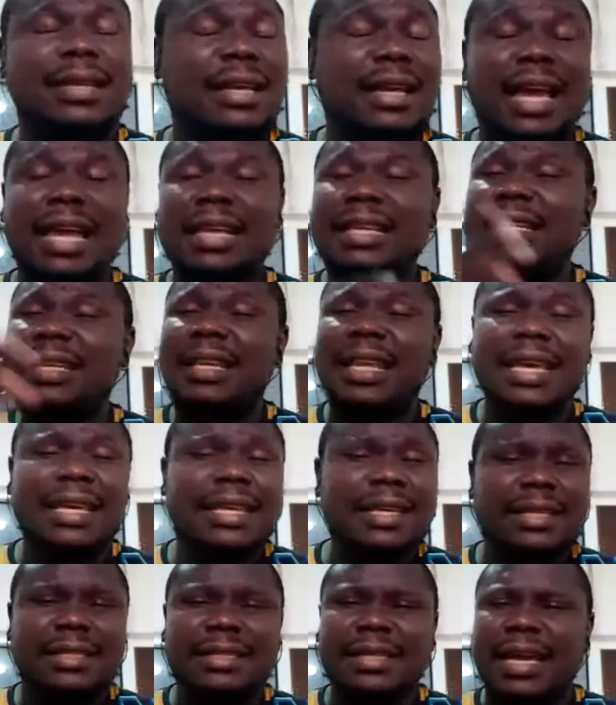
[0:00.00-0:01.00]
I didn't
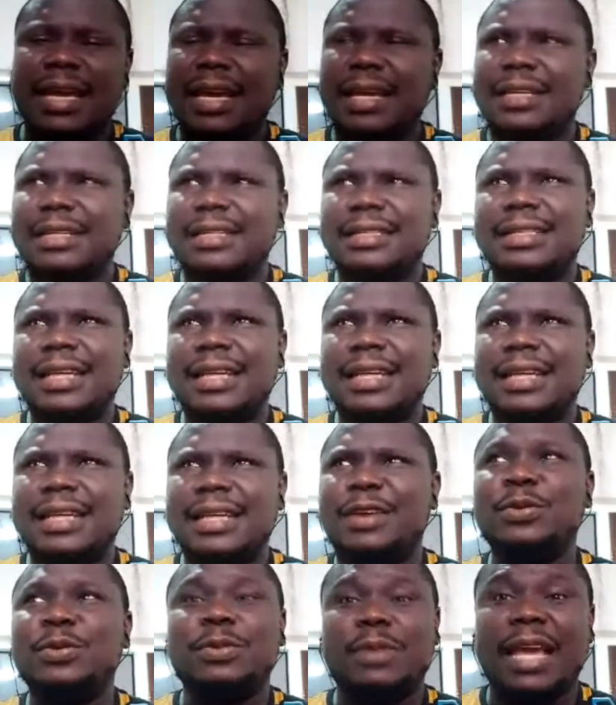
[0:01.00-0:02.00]
like it, and I
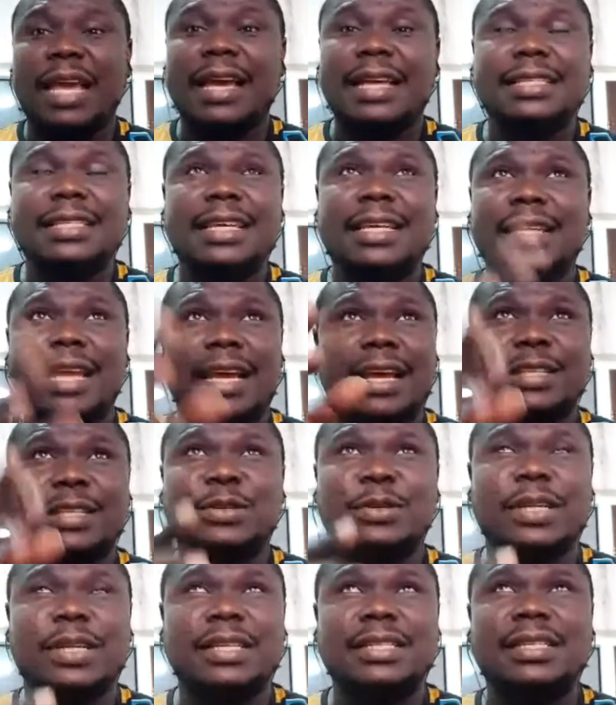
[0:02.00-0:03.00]
couldn't, like I
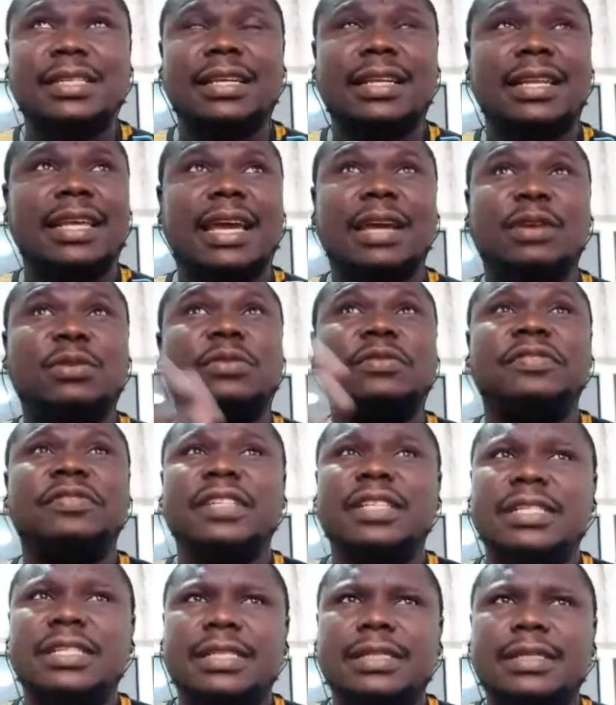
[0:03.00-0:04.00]
told us earlier, I couldn't
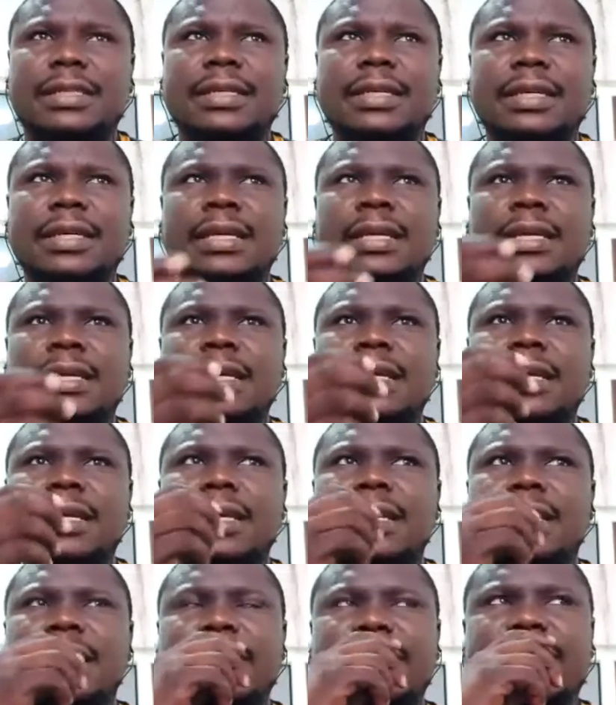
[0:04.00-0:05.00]
finish it.
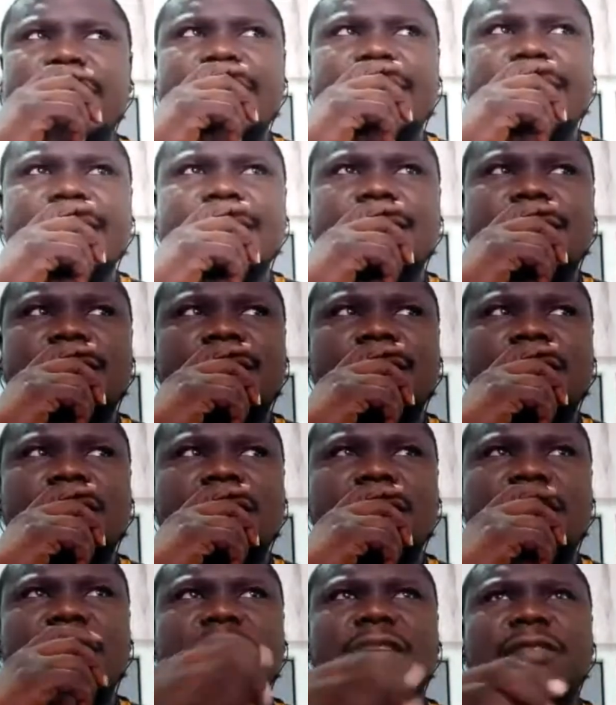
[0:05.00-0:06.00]
The
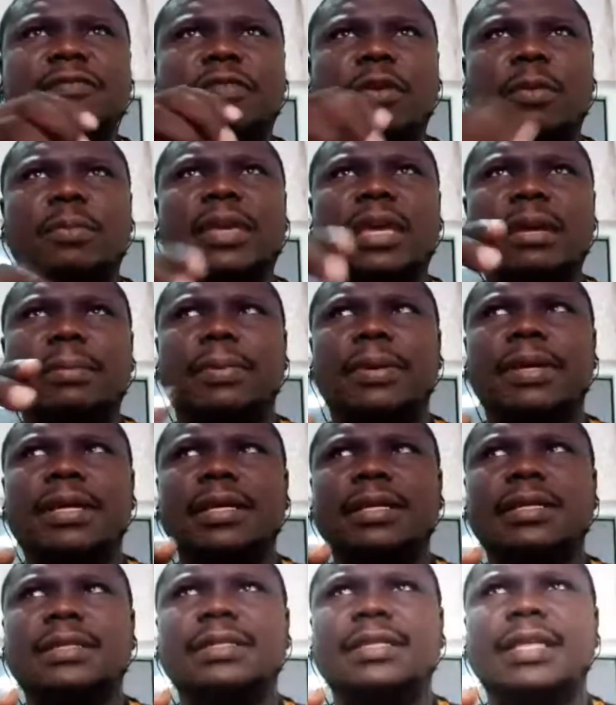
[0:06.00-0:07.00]
thing for me
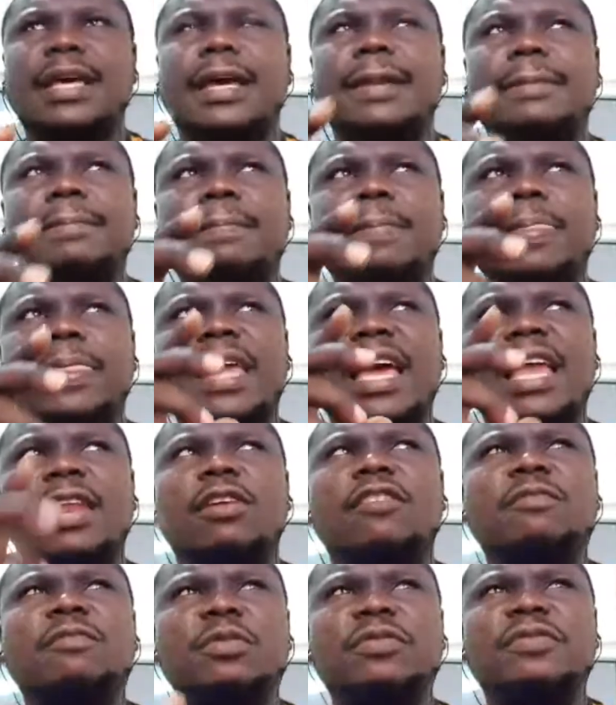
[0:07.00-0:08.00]
is that I
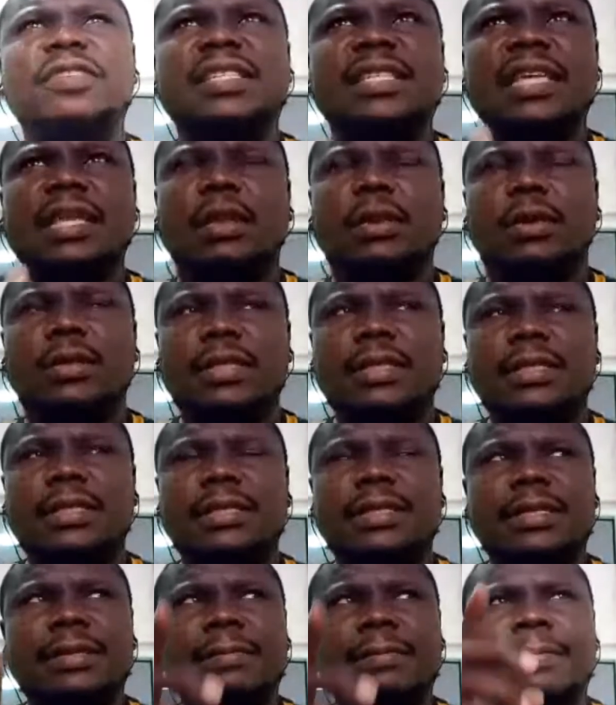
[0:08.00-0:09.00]
love movies a lot.
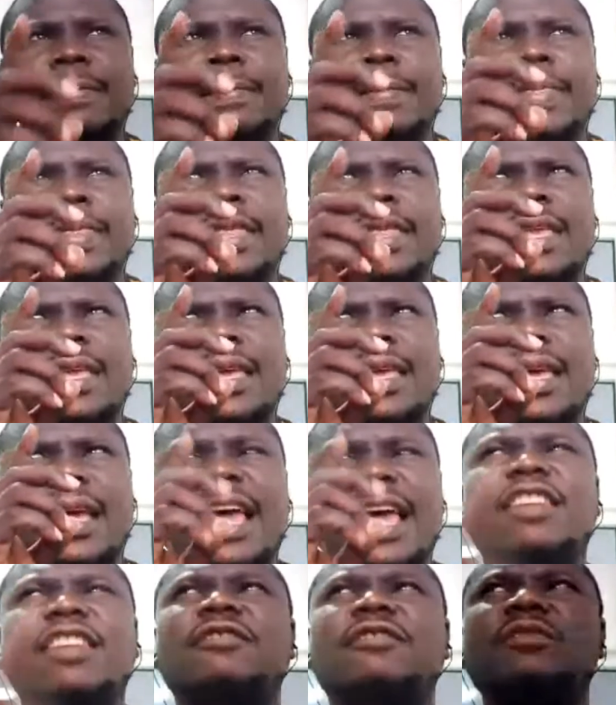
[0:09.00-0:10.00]

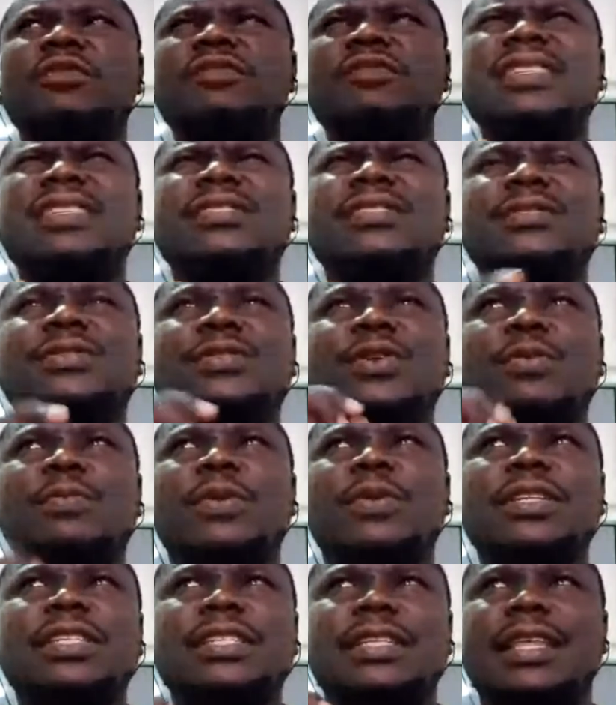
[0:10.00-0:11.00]
I love movies so
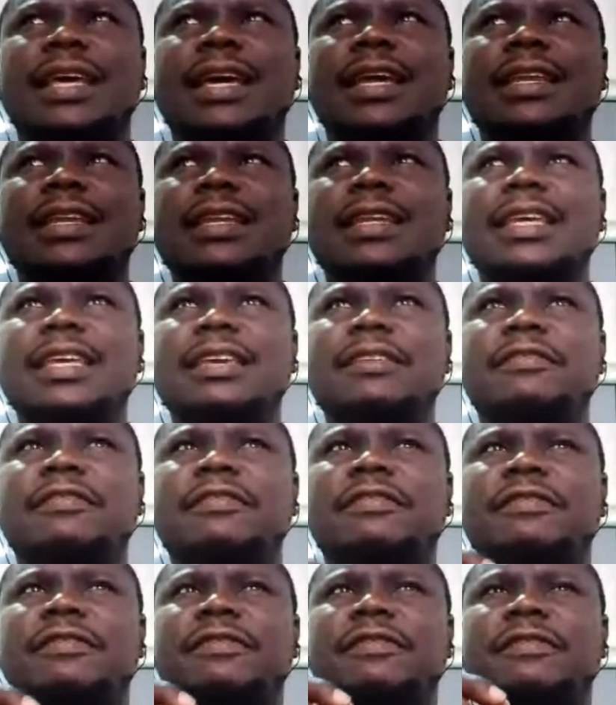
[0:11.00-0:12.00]
much that if
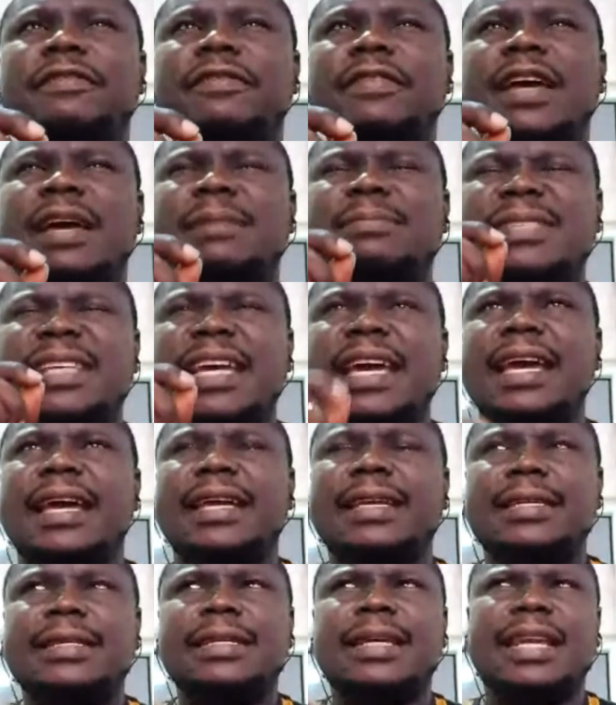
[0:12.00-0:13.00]
I'm
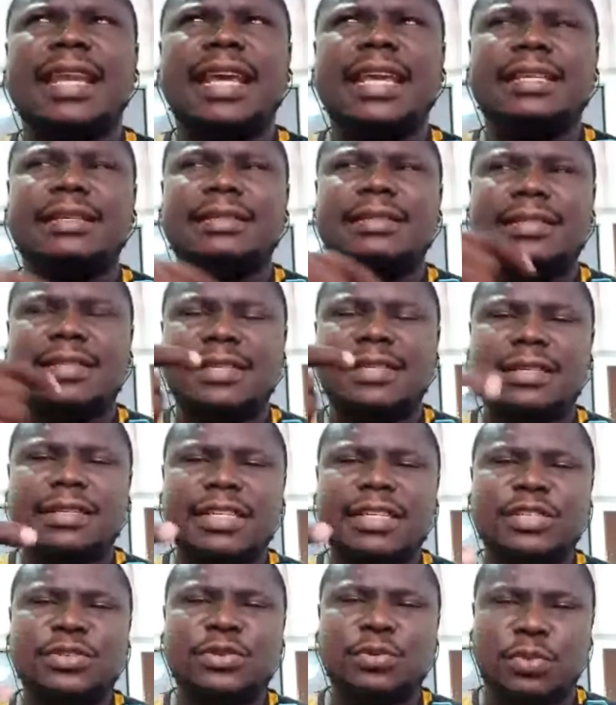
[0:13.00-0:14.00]
tired and I still
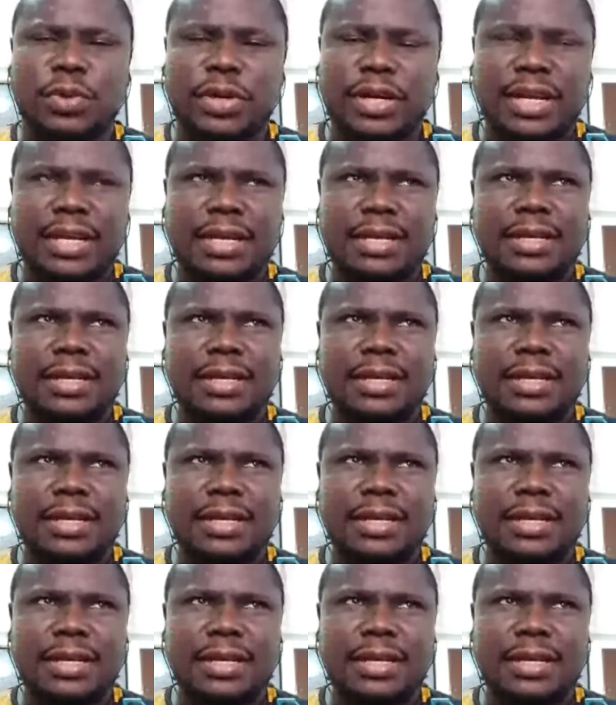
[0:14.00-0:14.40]
need to work,